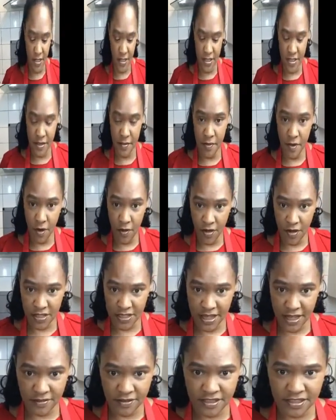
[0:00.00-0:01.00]
some
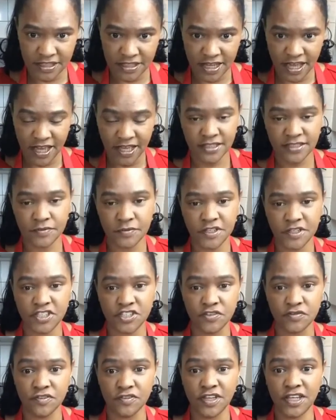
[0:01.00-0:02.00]
lockdown snacks which are
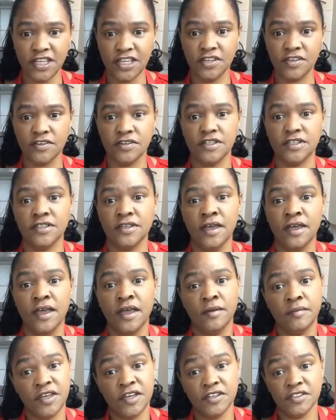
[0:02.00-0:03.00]
really good
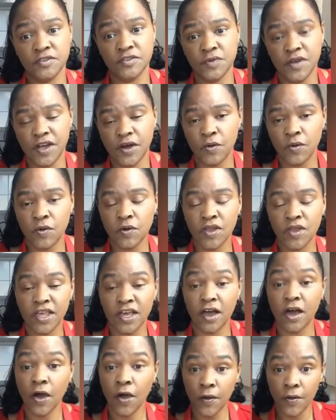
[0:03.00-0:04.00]
because we're all at
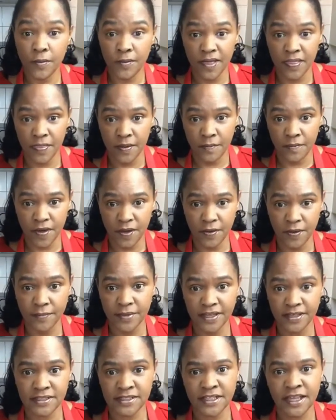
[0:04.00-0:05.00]
home at the
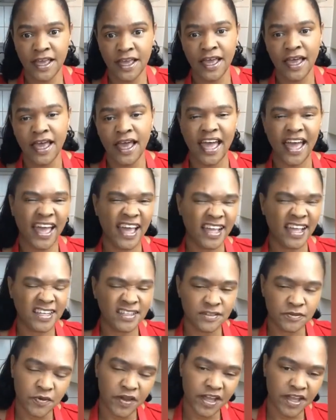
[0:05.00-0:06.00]
moment and
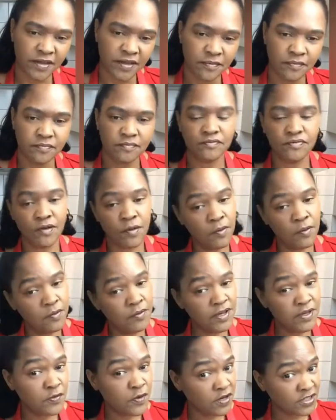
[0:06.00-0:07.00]
we're
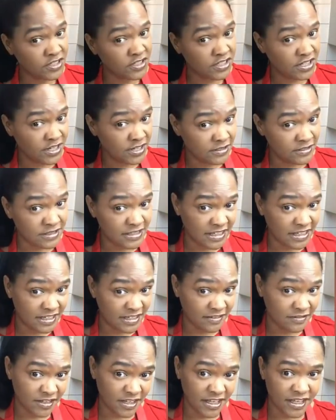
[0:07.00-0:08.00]
probably watching
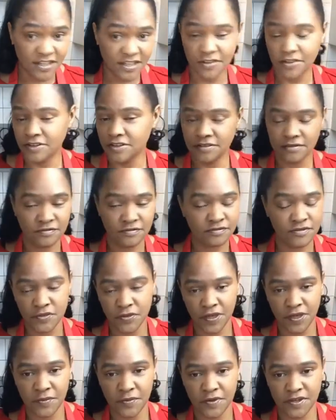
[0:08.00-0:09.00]
TV or
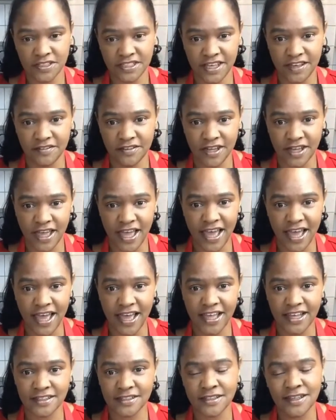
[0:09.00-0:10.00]
doing whatever,
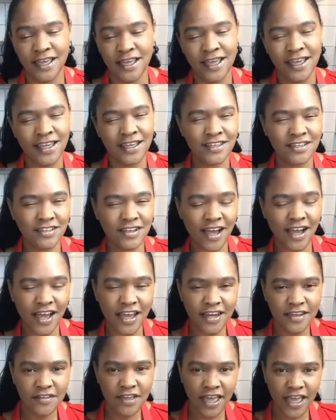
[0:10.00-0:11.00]
and you kind
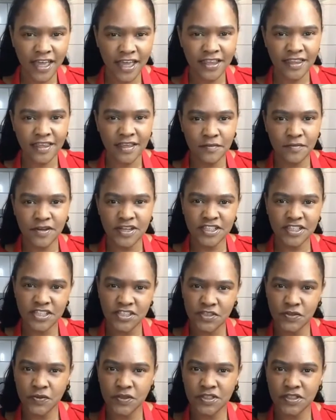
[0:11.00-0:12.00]
of get the impression
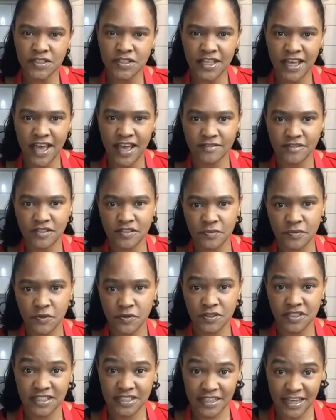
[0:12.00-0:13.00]
you want to have some more
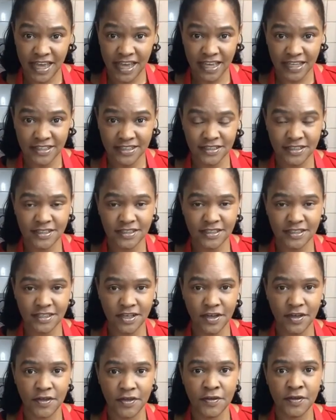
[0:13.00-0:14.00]
snacks.
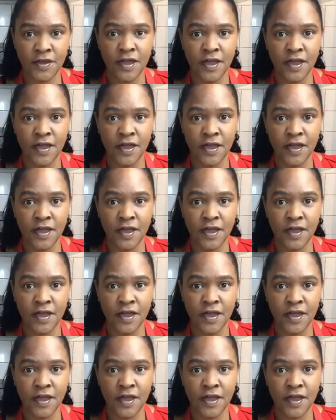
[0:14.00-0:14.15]
So